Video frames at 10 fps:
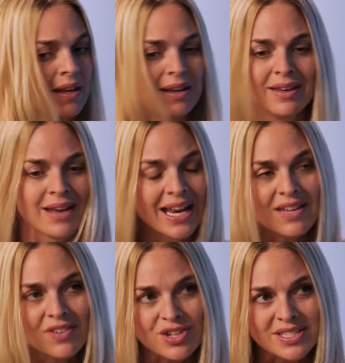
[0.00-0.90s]
Not
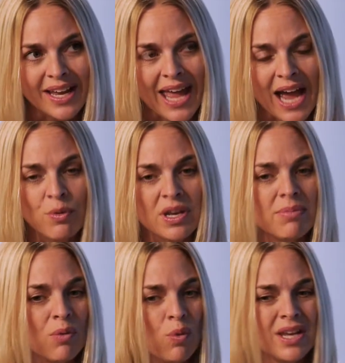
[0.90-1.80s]
even just on equity,
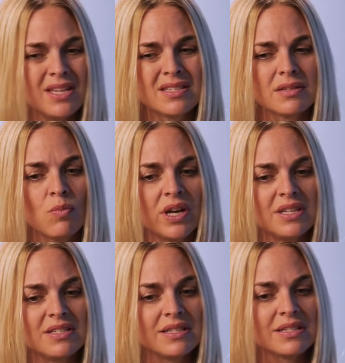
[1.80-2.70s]
but what
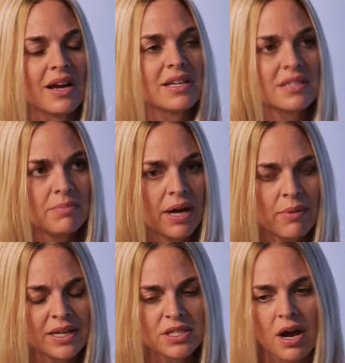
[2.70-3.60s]
is discussed about
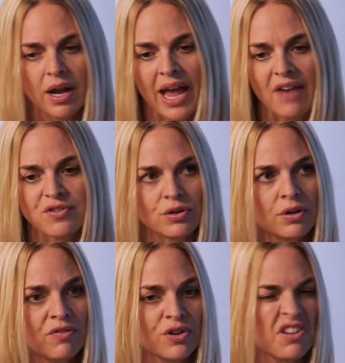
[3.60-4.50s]
my talk
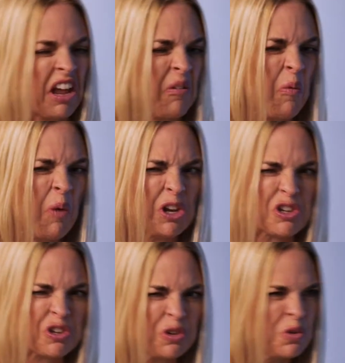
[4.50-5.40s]
after, for like what
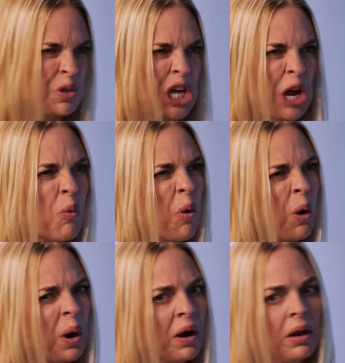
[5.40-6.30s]
shoes I
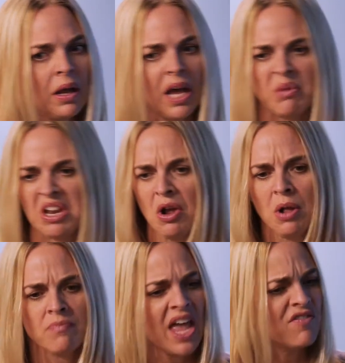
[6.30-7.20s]
wore. I mean,
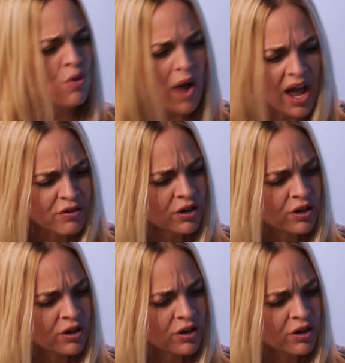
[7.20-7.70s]
have you ever